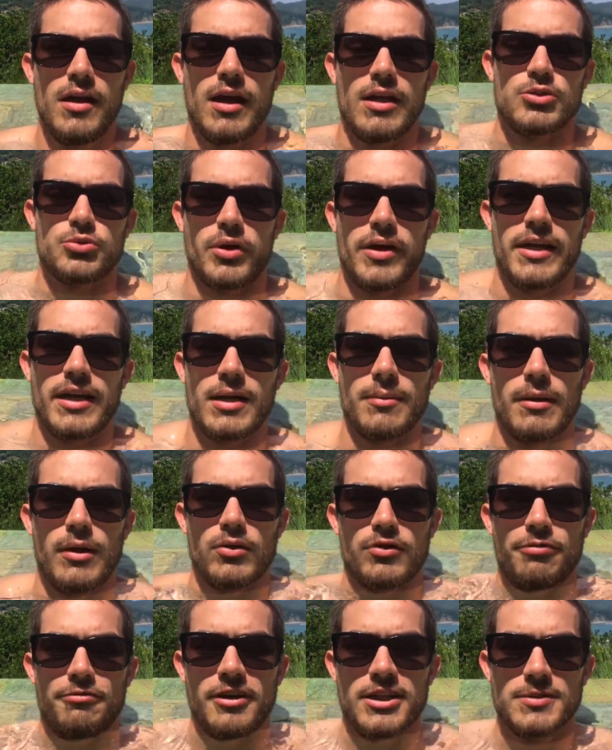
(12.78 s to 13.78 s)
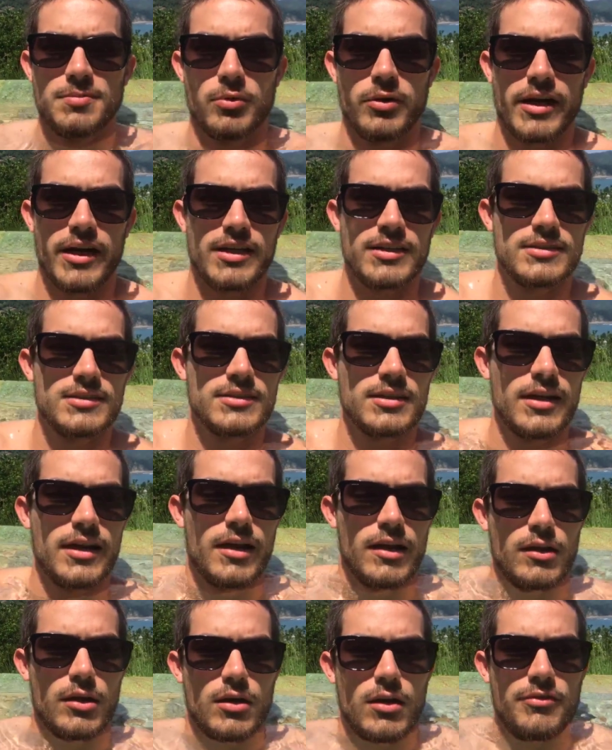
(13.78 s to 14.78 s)
training about Facebook ads.
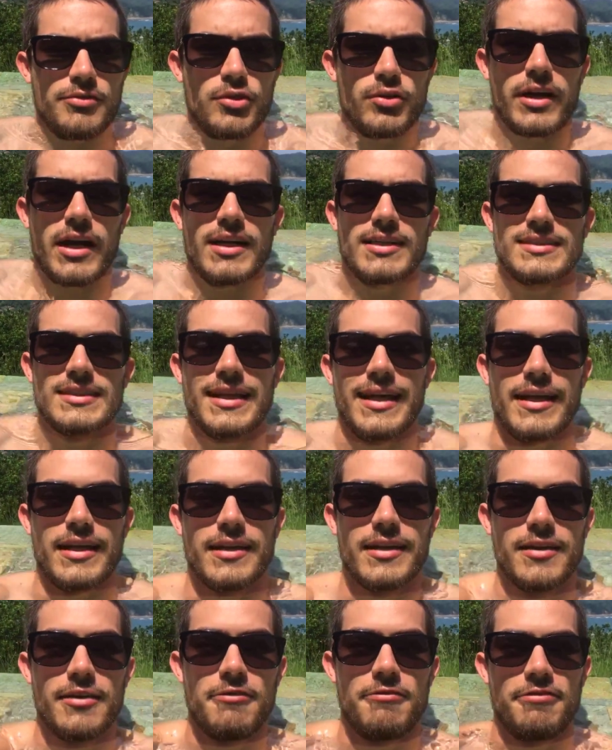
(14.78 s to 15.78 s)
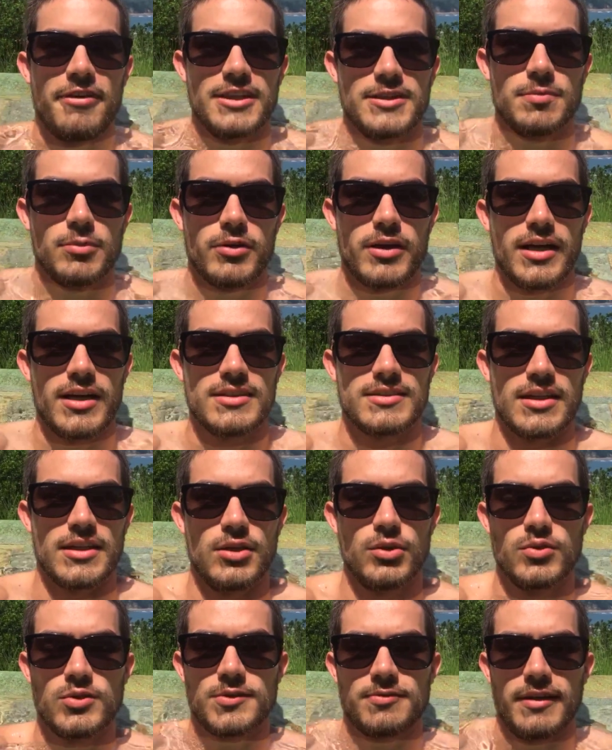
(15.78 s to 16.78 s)
A lot of you guys like Facebook ads
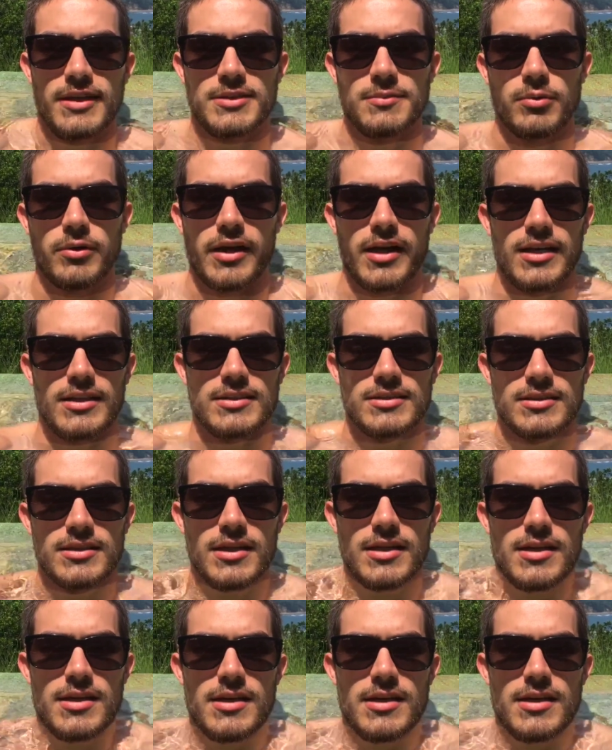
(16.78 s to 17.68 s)
and use Facebook ads,